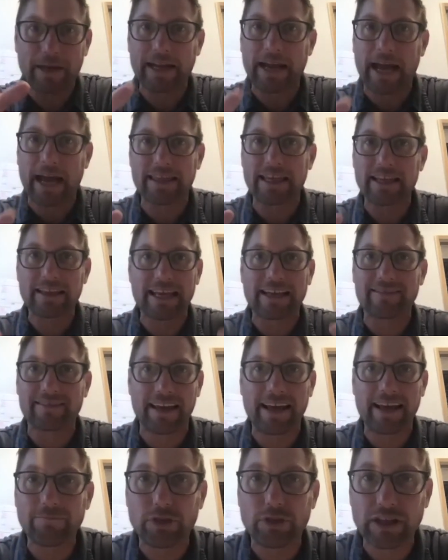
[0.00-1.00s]
And I think that
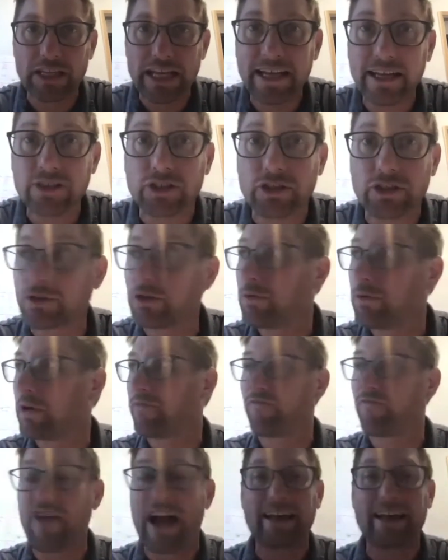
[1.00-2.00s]
same thing is true
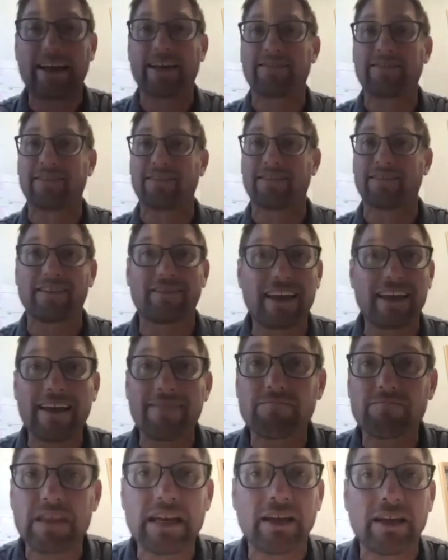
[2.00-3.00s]
with finances. The
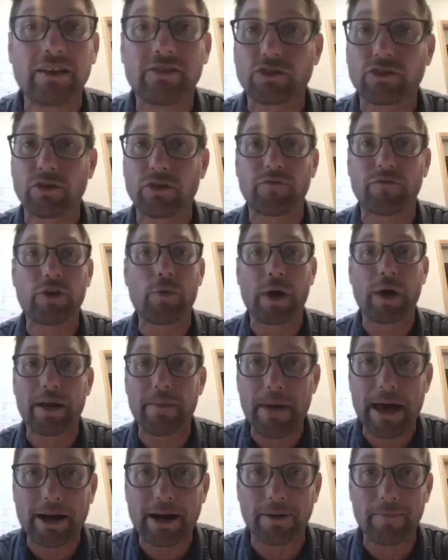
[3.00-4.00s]
same thing is true if you want a
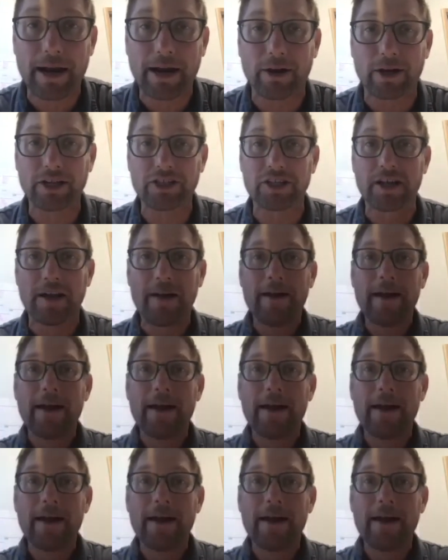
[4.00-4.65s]
better marriage.